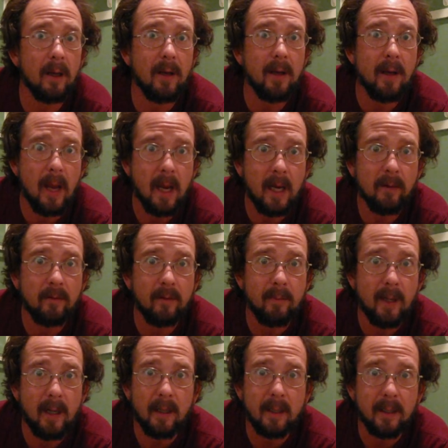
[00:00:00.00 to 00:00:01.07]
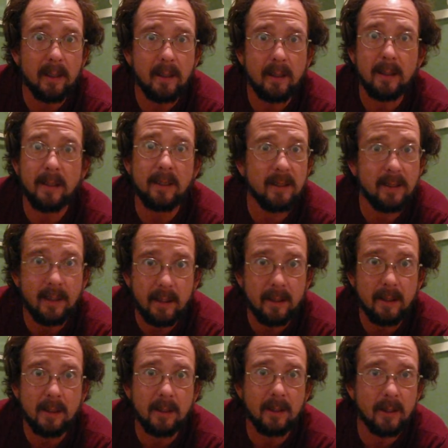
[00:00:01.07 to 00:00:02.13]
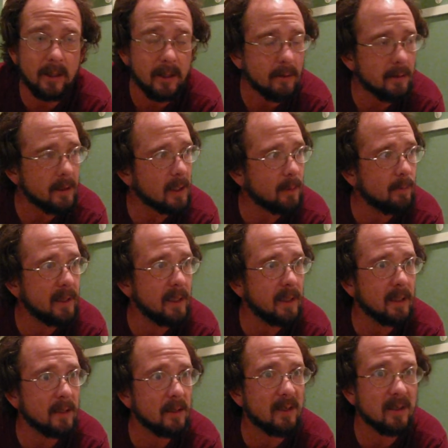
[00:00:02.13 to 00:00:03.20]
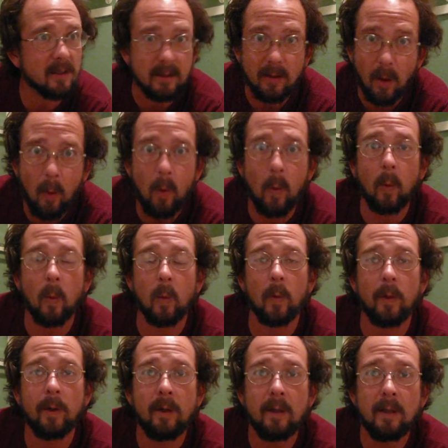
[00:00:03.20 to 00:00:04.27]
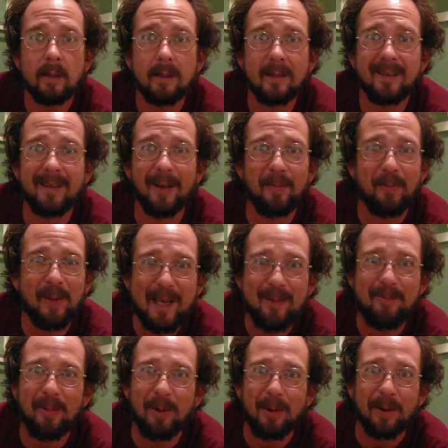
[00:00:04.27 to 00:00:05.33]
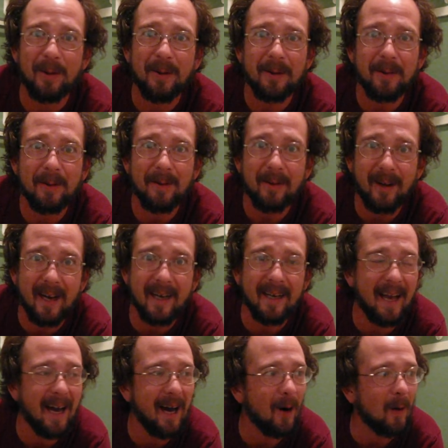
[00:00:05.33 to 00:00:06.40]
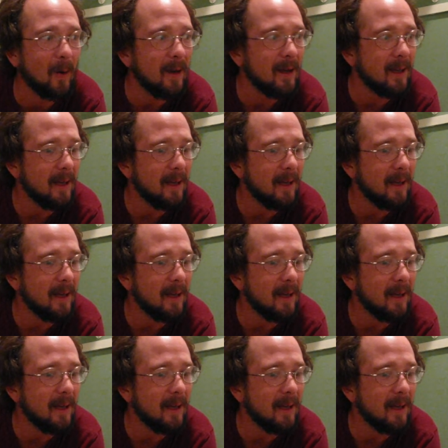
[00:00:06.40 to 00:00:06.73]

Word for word: Native American indigenous children are being sold to people right now,